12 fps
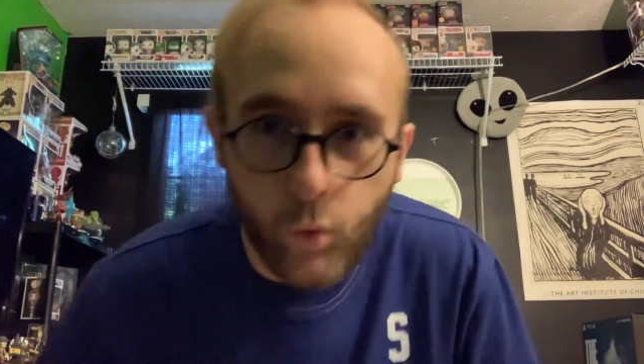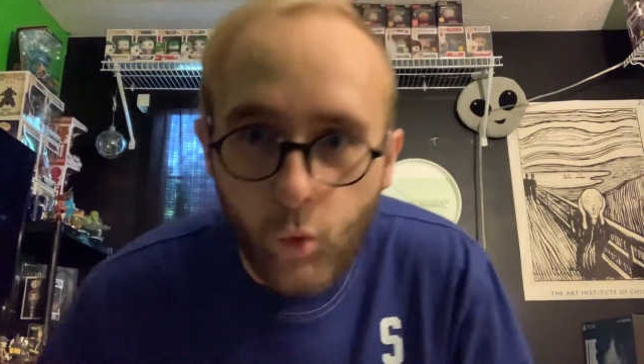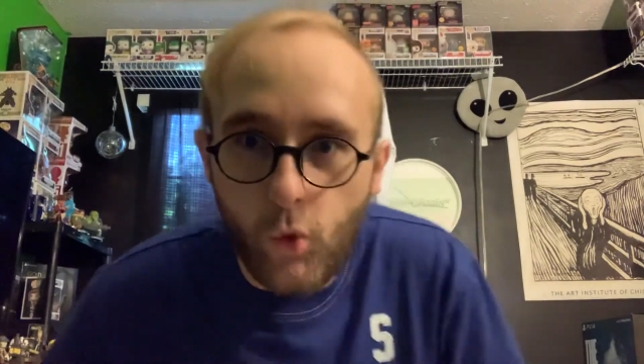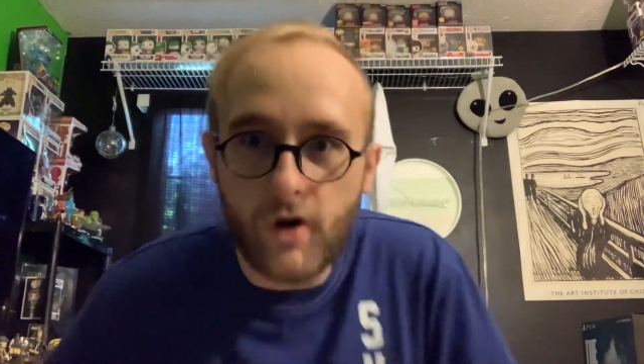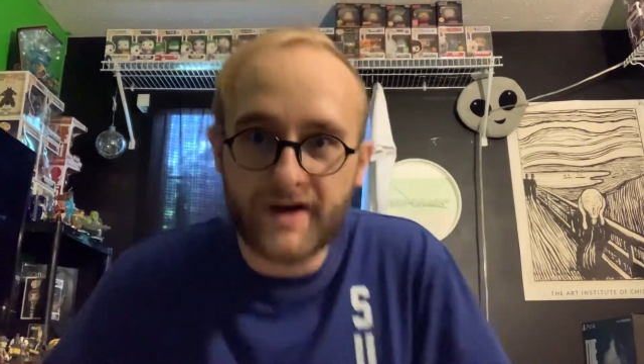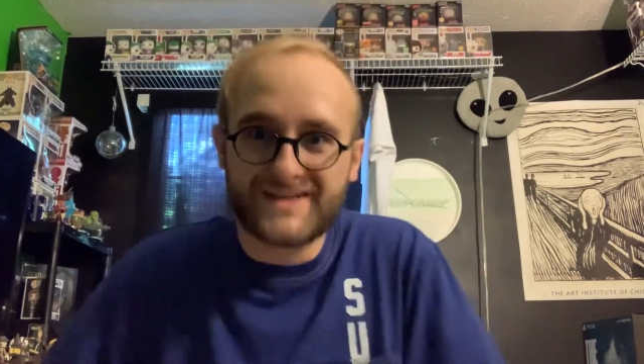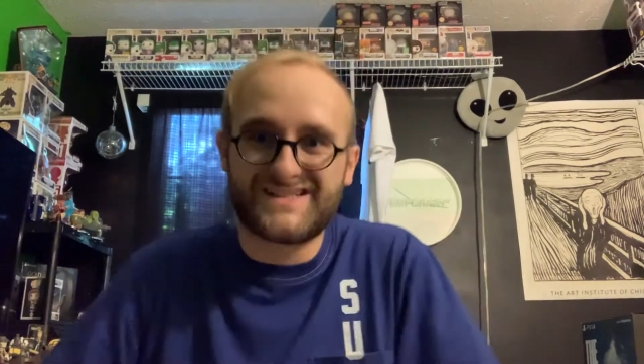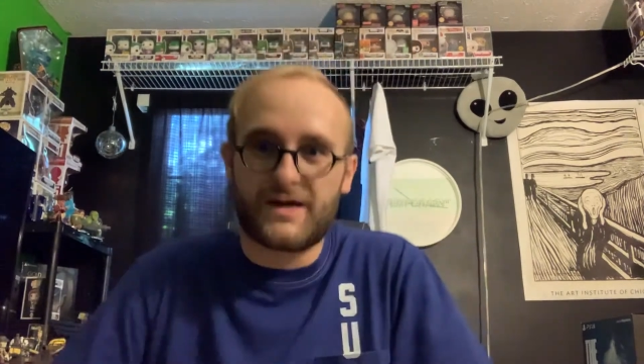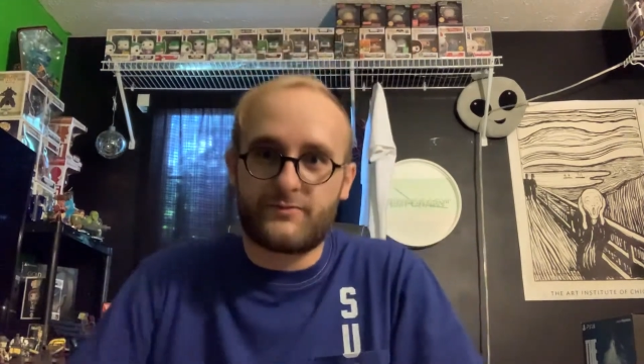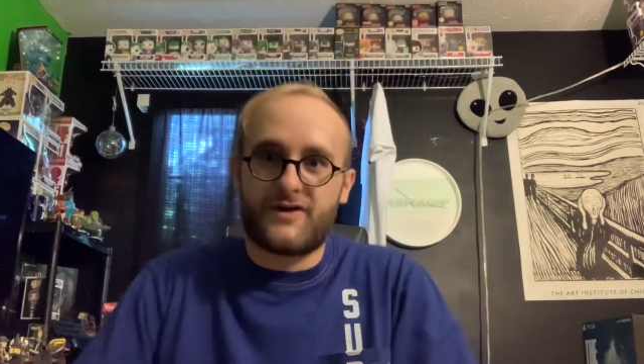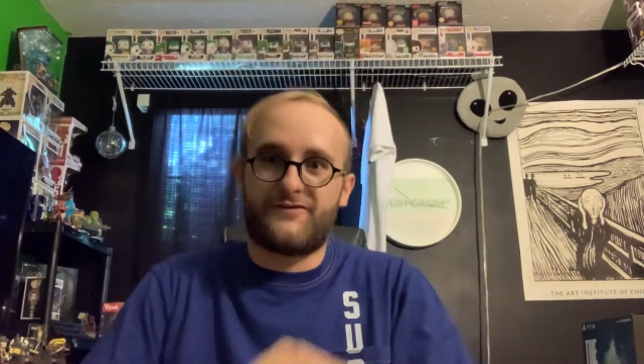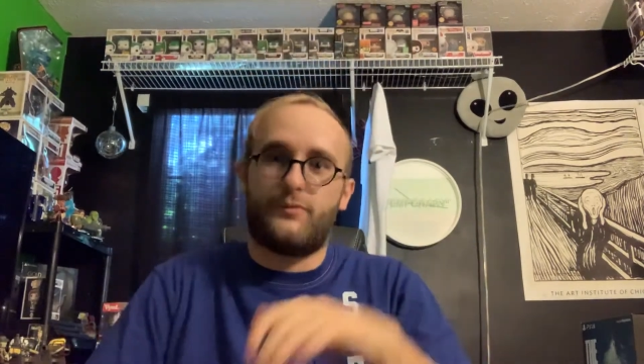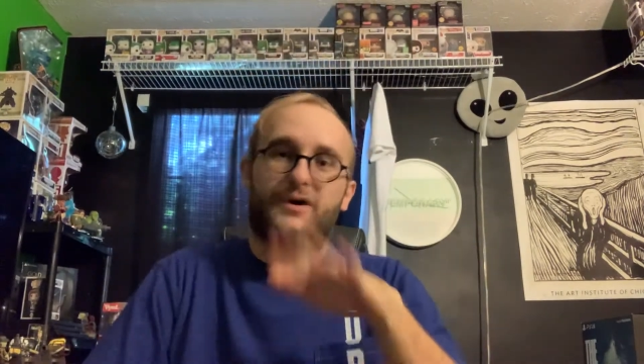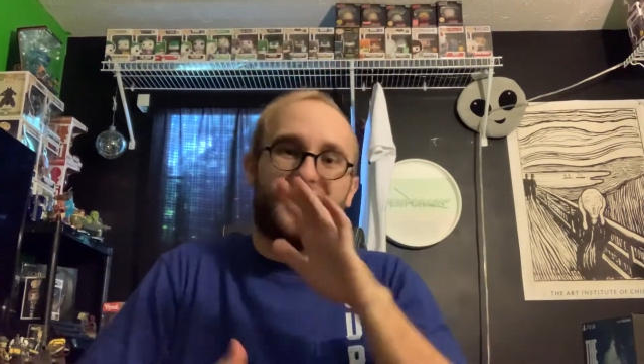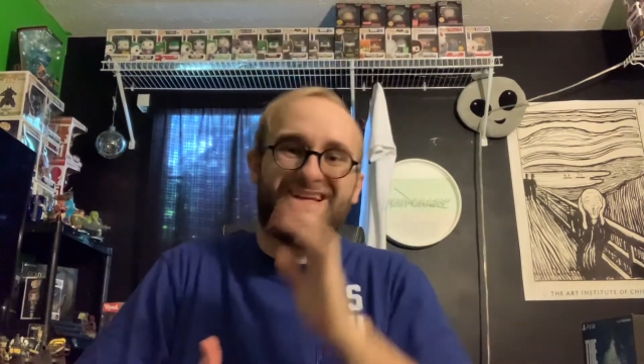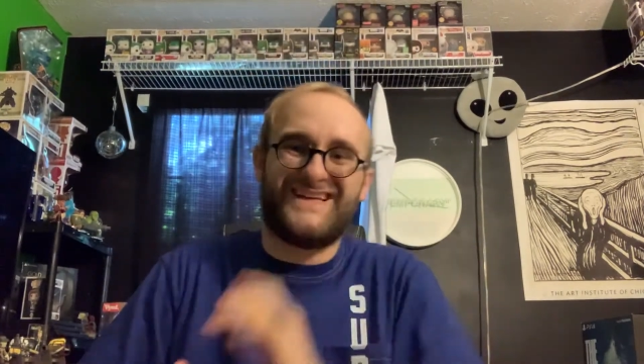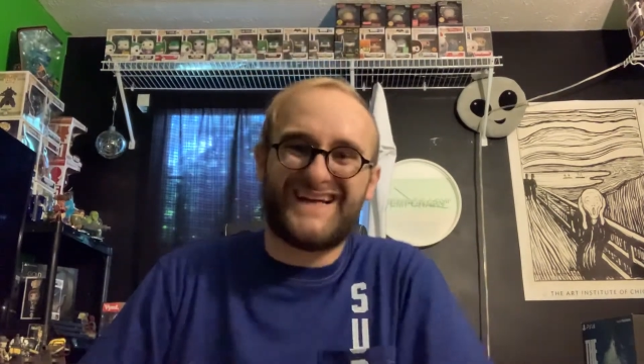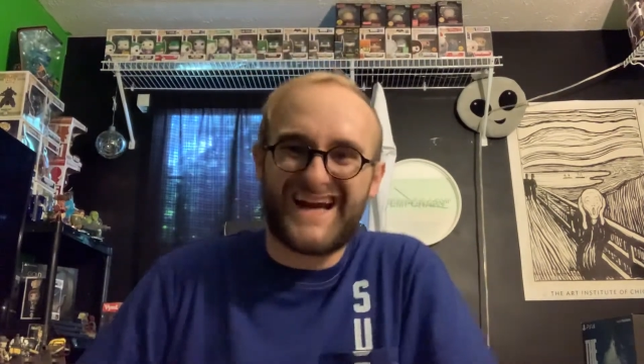What is up,
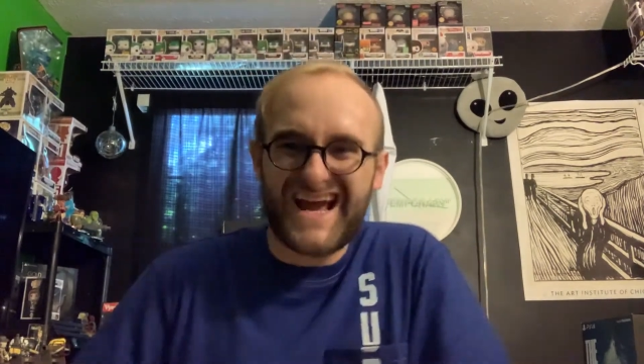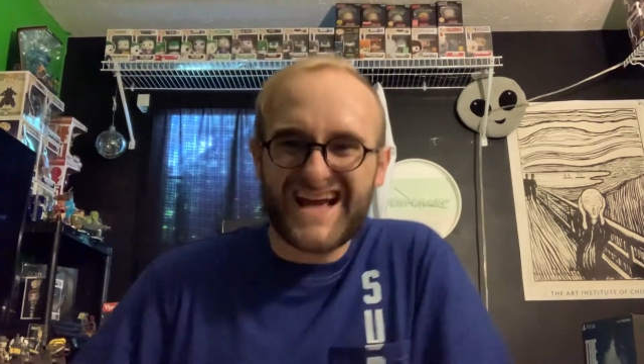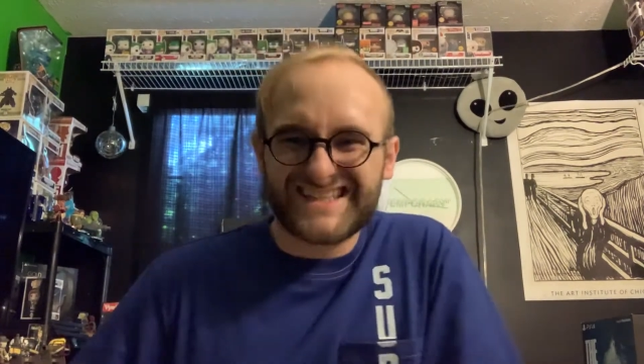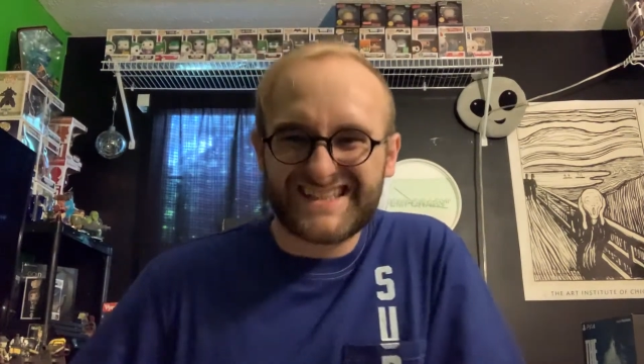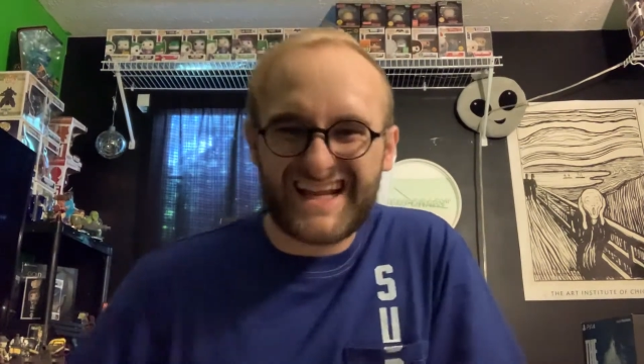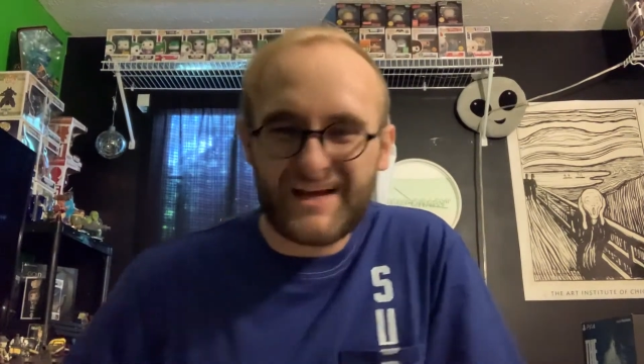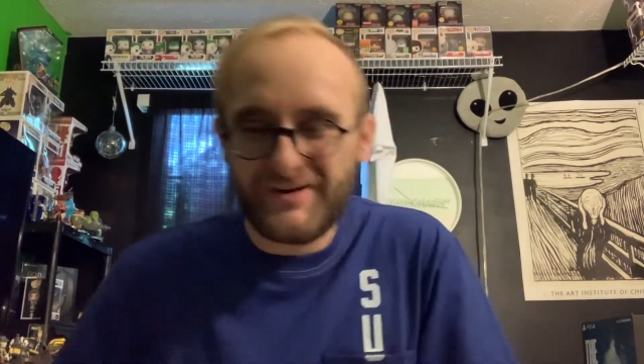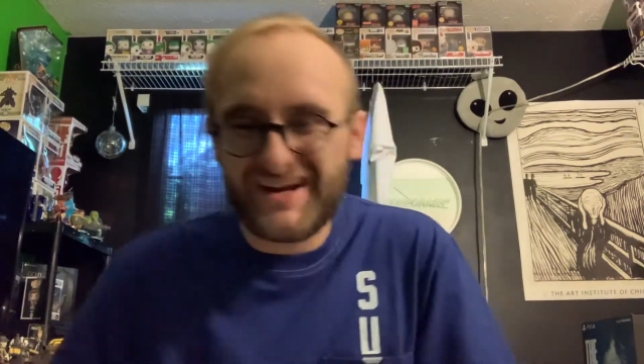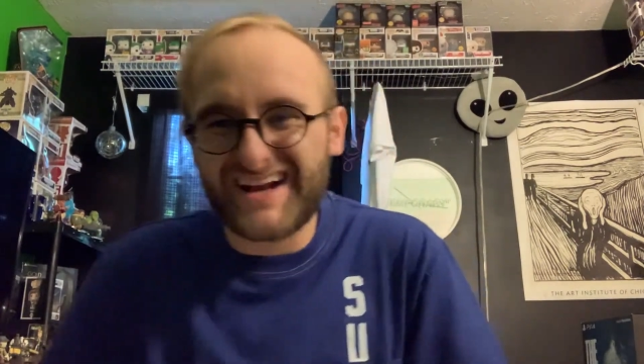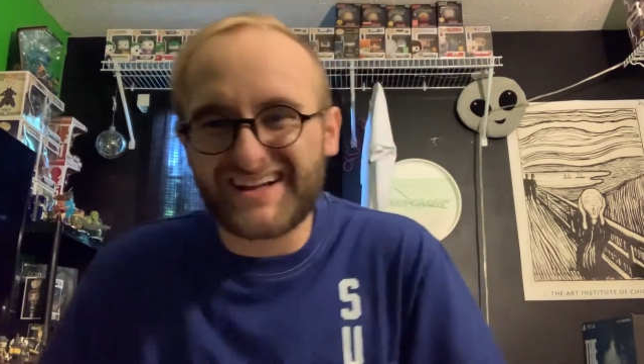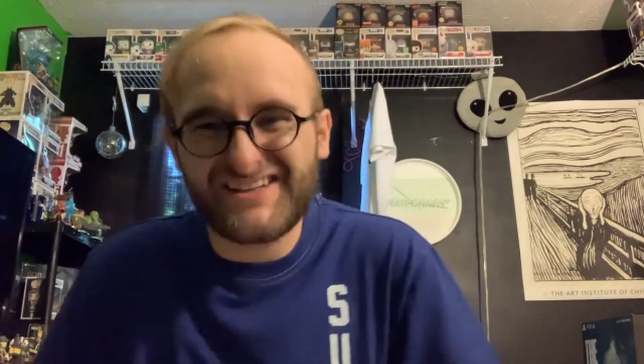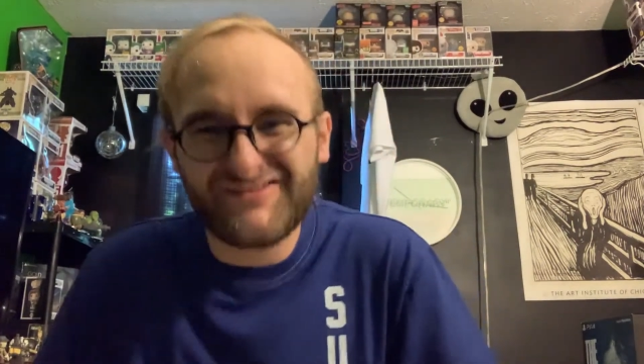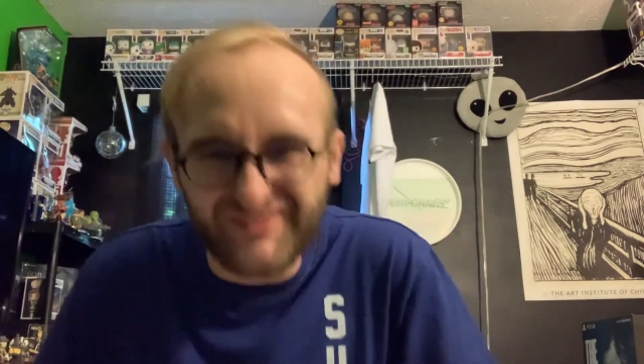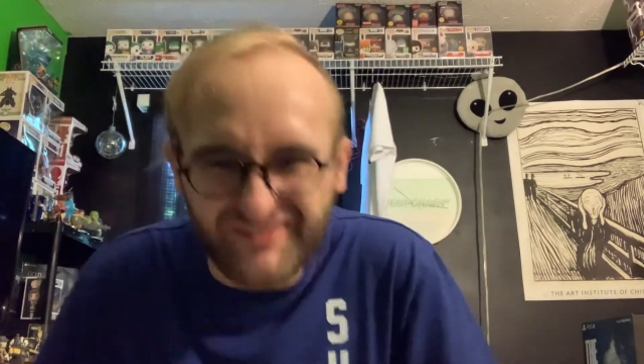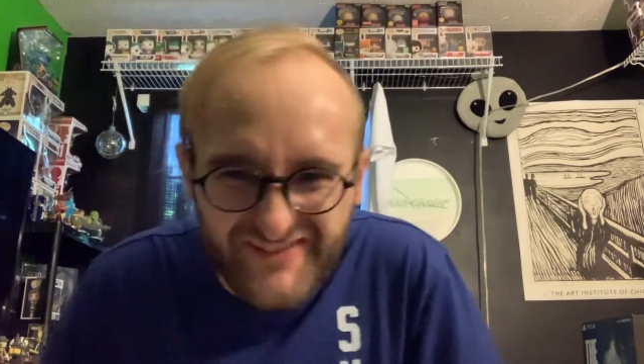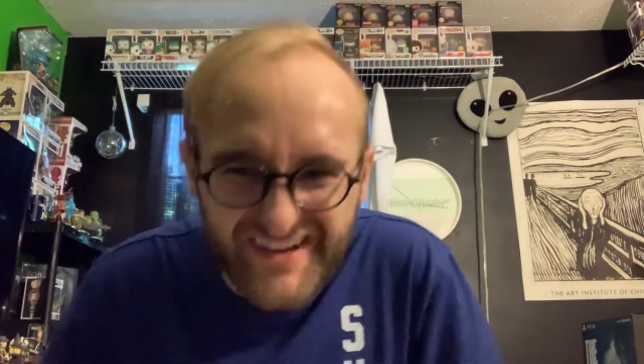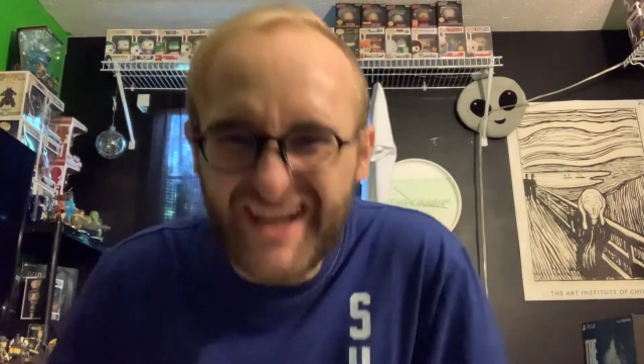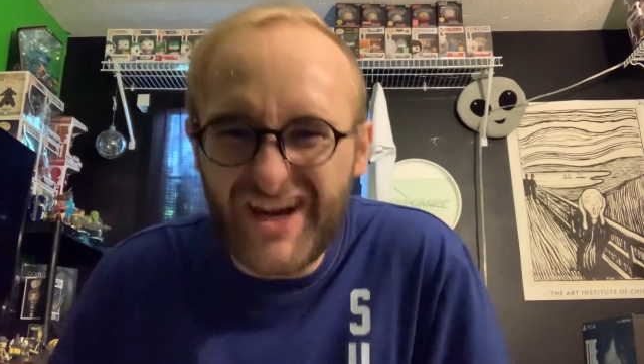everybody? Today we got a different
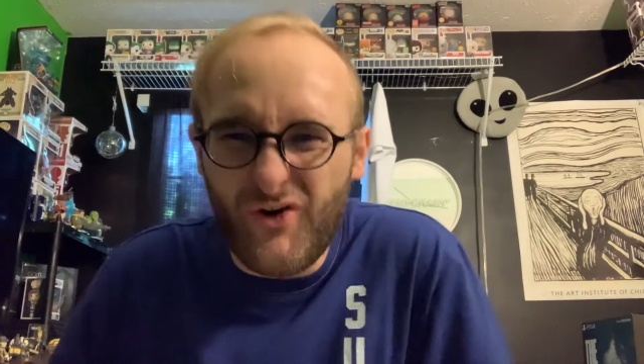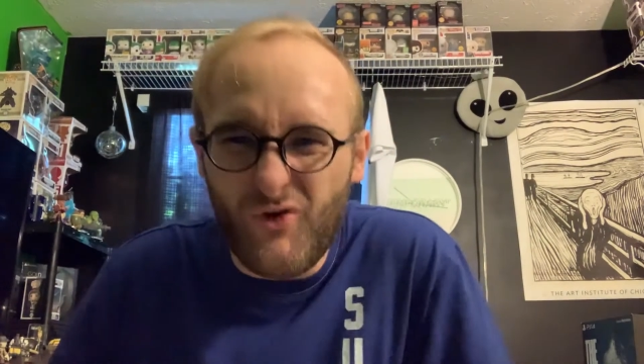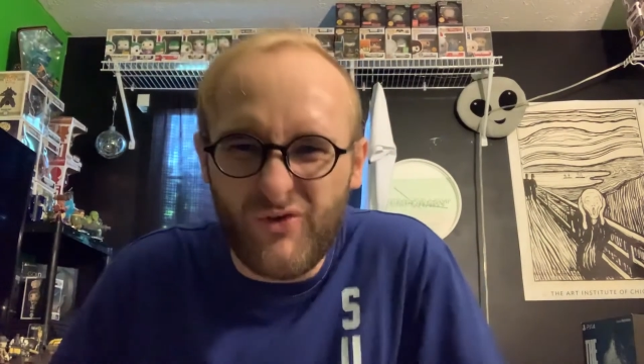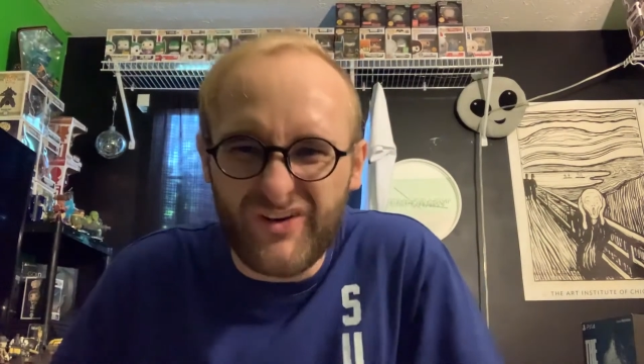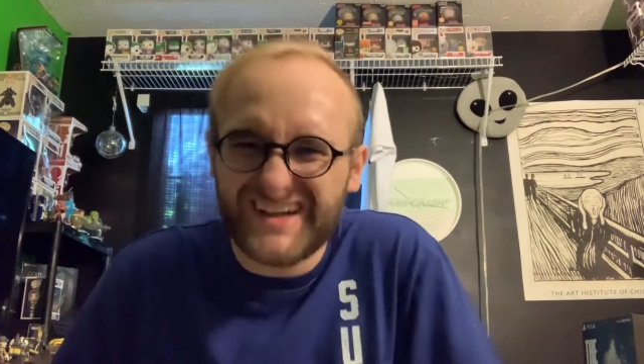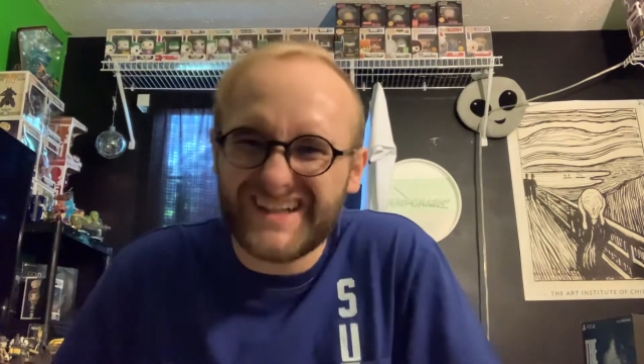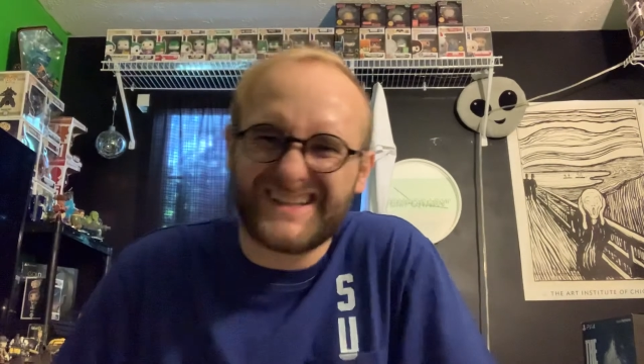video.